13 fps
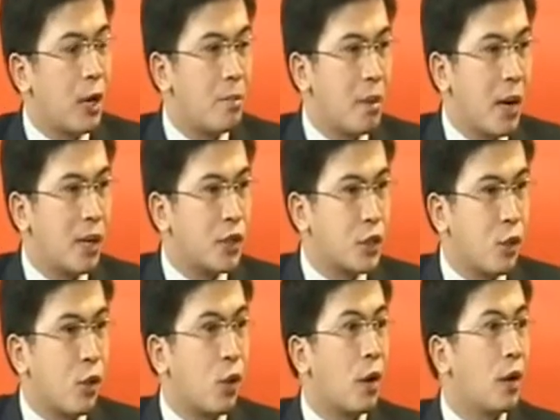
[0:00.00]
a branch
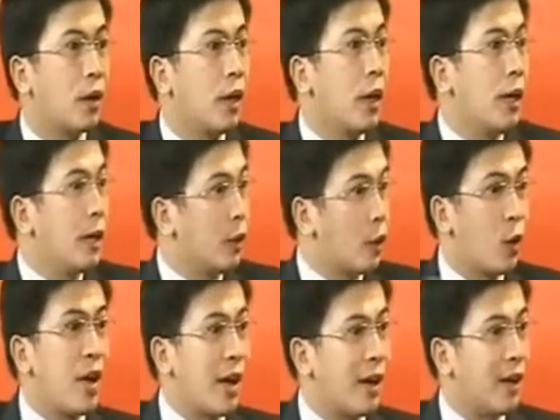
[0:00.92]
or
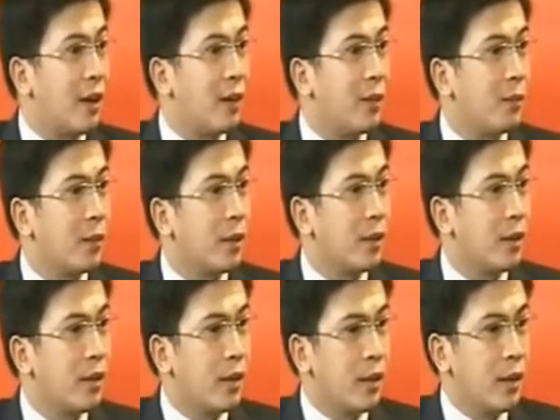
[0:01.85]
Royal
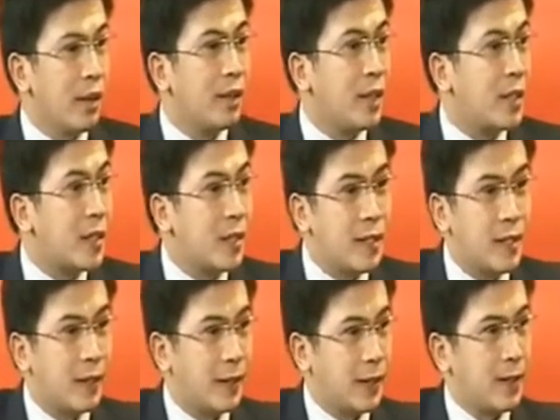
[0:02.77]
in these key
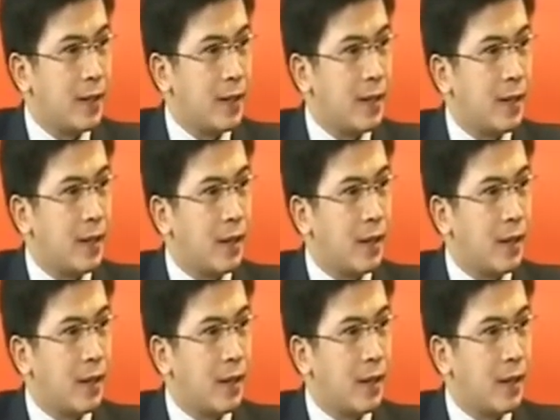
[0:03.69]
cities.